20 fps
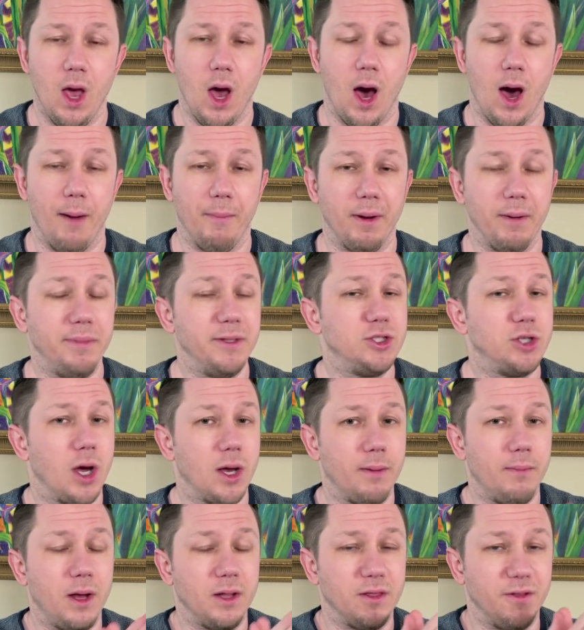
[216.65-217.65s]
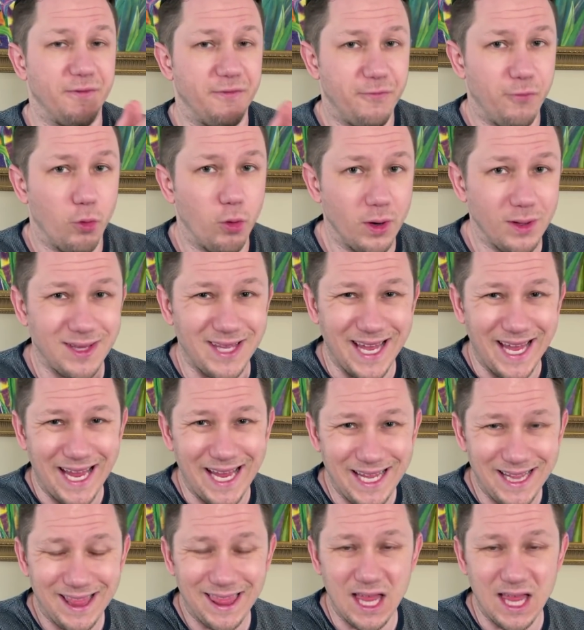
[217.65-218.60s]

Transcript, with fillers: Uh, I'm going to be talking about the four to eight